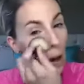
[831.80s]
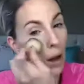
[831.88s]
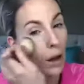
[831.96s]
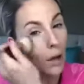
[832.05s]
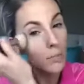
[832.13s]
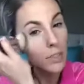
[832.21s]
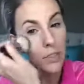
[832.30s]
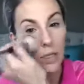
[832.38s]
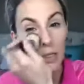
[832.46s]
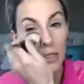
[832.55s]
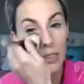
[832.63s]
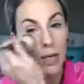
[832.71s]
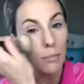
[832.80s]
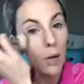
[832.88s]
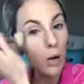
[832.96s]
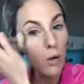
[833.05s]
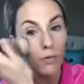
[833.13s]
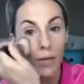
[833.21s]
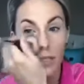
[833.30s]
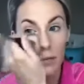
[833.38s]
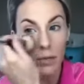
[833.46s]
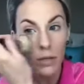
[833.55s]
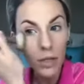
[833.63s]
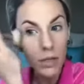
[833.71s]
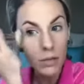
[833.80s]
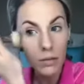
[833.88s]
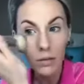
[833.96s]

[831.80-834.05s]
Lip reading: I'm just gonna set my whole face with it.